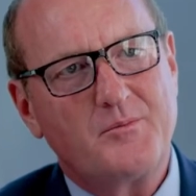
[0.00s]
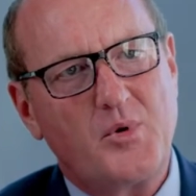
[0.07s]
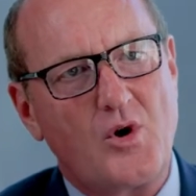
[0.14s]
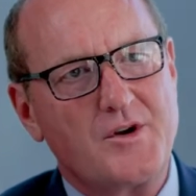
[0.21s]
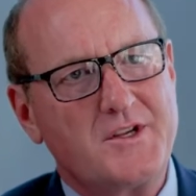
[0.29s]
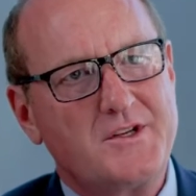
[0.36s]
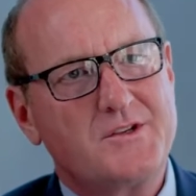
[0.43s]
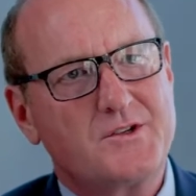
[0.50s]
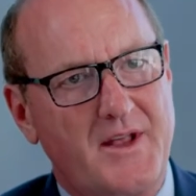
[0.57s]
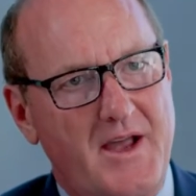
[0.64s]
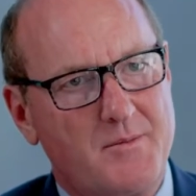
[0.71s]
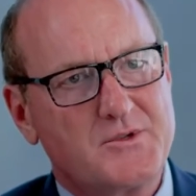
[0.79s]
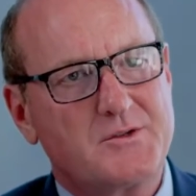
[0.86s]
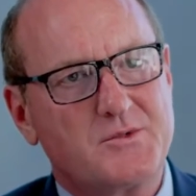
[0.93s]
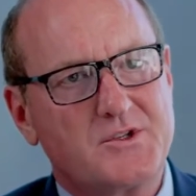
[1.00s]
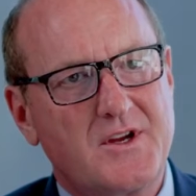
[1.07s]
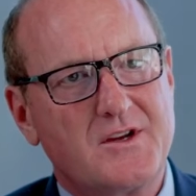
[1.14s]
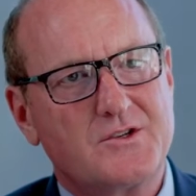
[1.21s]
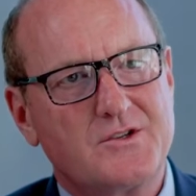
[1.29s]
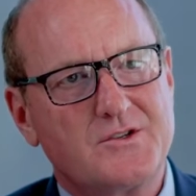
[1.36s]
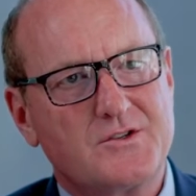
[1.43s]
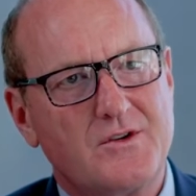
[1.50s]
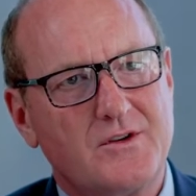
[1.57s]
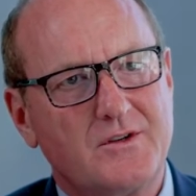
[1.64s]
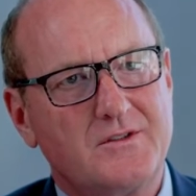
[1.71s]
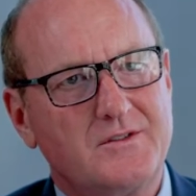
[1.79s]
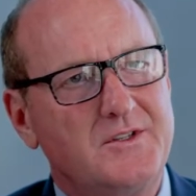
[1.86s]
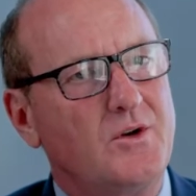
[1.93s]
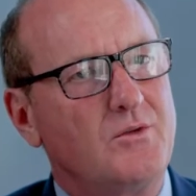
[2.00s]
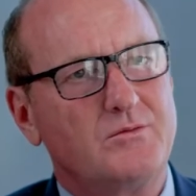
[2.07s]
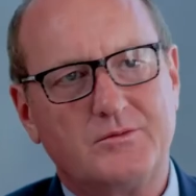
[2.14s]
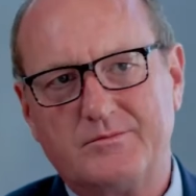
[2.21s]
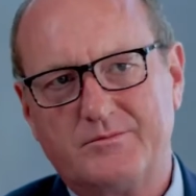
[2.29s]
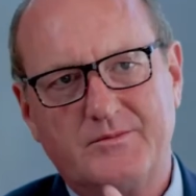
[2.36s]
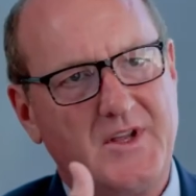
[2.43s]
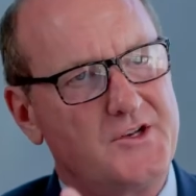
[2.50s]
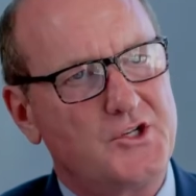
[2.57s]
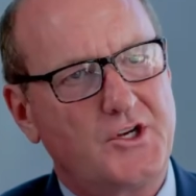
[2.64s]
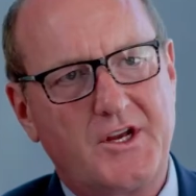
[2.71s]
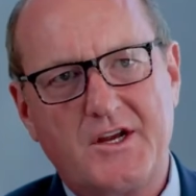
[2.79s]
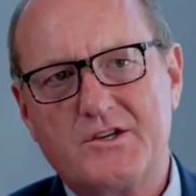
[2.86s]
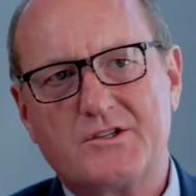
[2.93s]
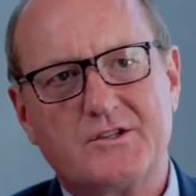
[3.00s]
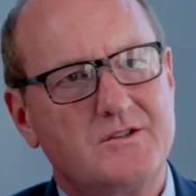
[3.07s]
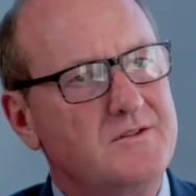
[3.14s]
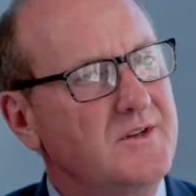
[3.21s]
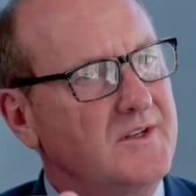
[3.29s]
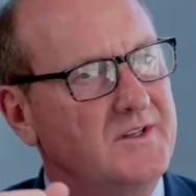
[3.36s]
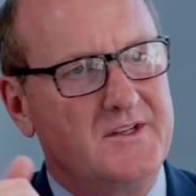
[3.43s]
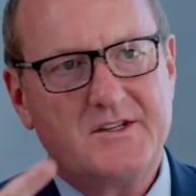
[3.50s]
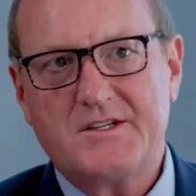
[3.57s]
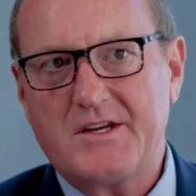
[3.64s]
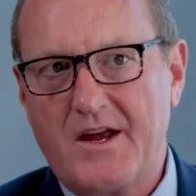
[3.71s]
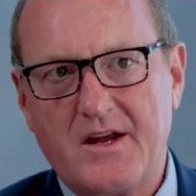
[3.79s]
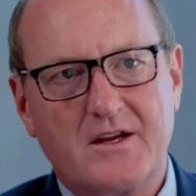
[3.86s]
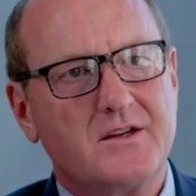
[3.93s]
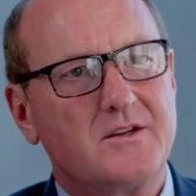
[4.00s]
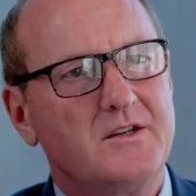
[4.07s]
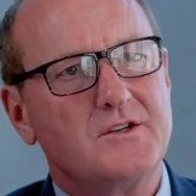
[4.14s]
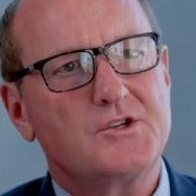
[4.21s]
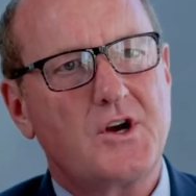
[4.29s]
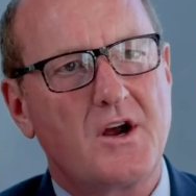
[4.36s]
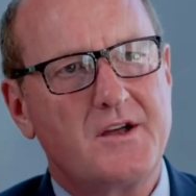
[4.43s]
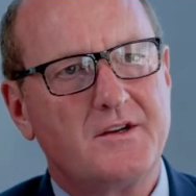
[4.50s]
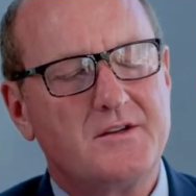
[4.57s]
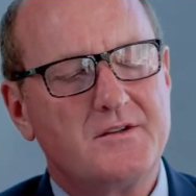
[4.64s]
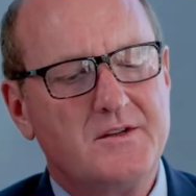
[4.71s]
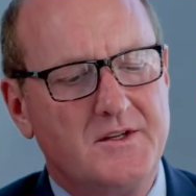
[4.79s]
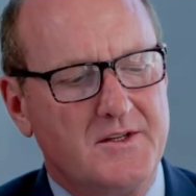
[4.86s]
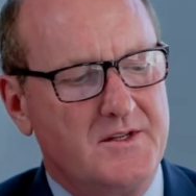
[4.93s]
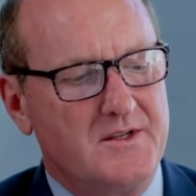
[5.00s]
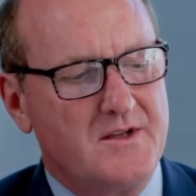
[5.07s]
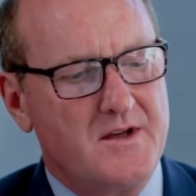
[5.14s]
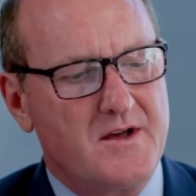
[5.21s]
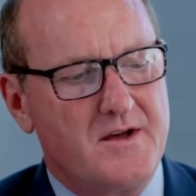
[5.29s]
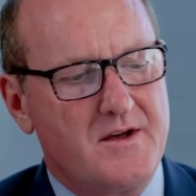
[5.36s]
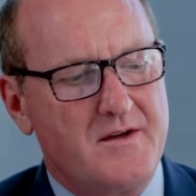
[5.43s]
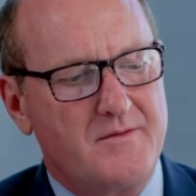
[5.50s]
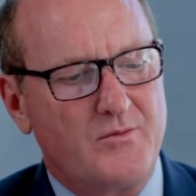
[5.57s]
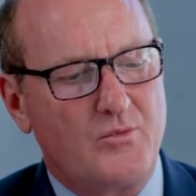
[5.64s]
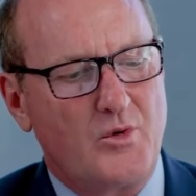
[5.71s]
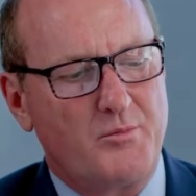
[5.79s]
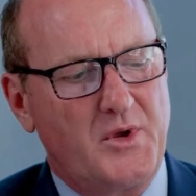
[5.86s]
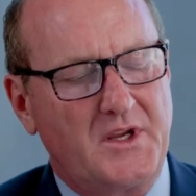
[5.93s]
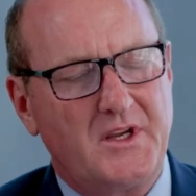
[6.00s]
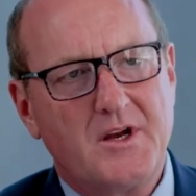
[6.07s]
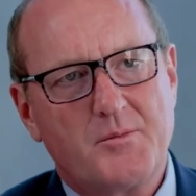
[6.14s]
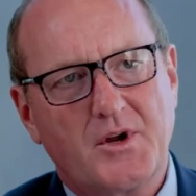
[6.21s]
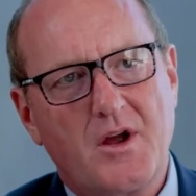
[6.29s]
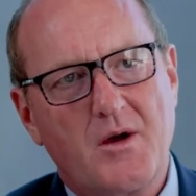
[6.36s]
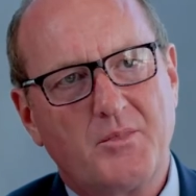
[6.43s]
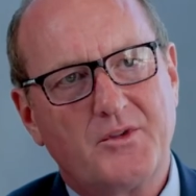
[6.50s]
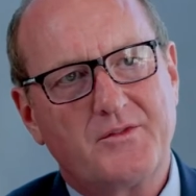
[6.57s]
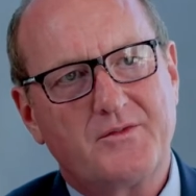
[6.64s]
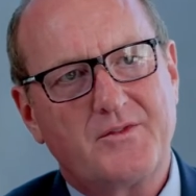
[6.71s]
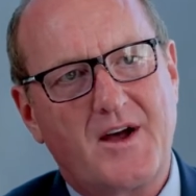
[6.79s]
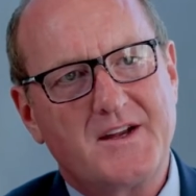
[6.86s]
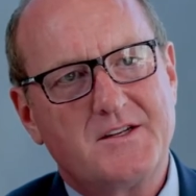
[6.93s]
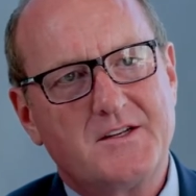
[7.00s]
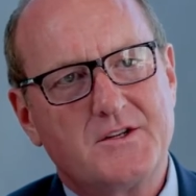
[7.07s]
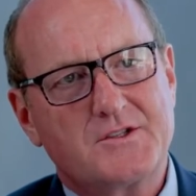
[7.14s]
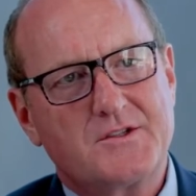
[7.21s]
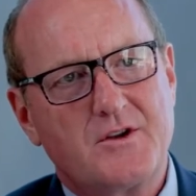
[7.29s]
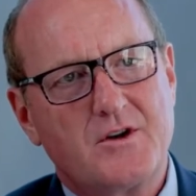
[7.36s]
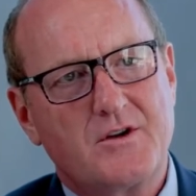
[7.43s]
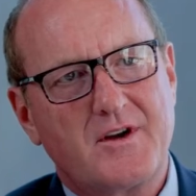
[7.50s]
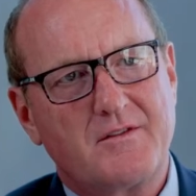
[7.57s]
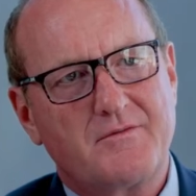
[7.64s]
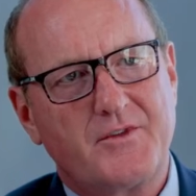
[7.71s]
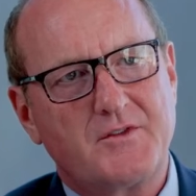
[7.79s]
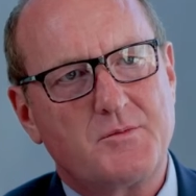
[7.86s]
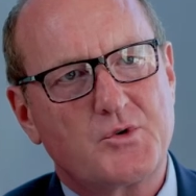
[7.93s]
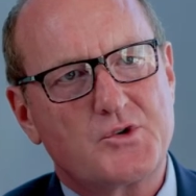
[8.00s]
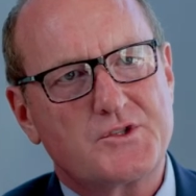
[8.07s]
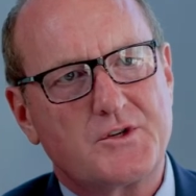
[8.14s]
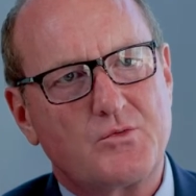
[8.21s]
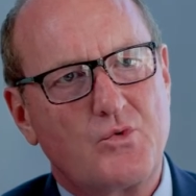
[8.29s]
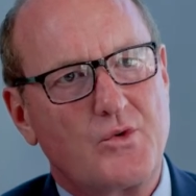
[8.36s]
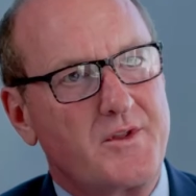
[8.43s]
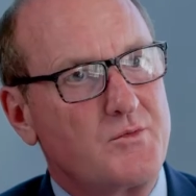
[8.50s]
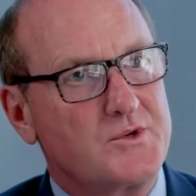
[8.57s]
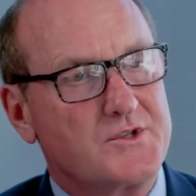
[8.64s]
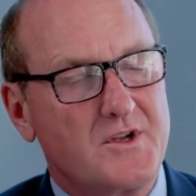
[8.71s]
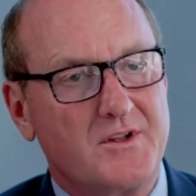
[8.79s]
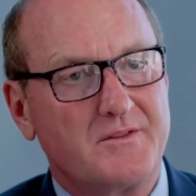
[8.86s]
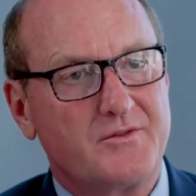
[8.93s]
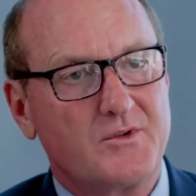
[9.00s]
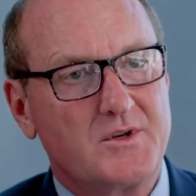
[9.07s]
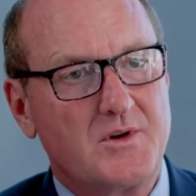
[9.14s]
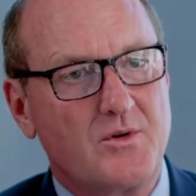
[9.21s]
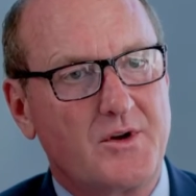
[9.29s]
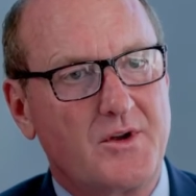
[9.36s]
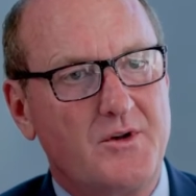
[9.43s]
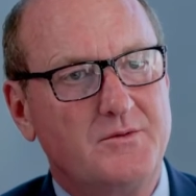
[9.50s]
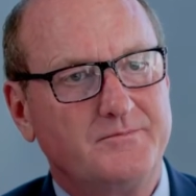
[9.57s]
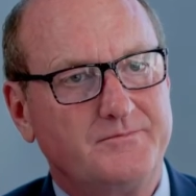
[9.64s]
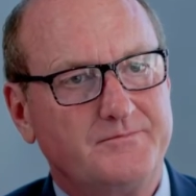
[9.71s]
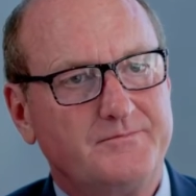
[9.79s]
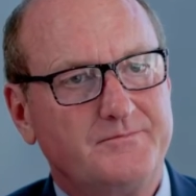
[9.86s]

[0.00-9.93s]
party slapped some sanctions on, you know, education, tech in China. We're picking up a couple of ideas there at 50% where they were selling for a year ago.